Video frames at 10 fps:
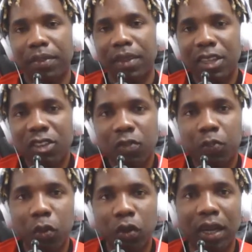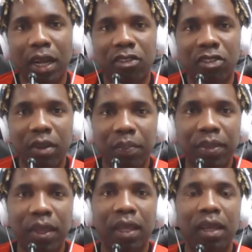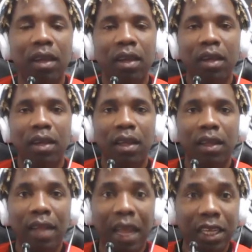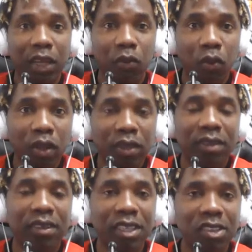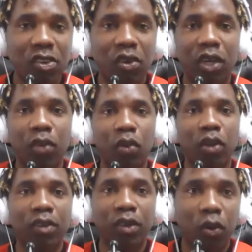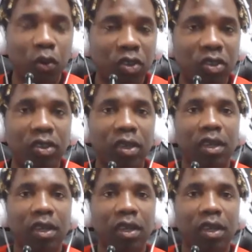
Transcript: this sport as something that they want to teach or they want to coach,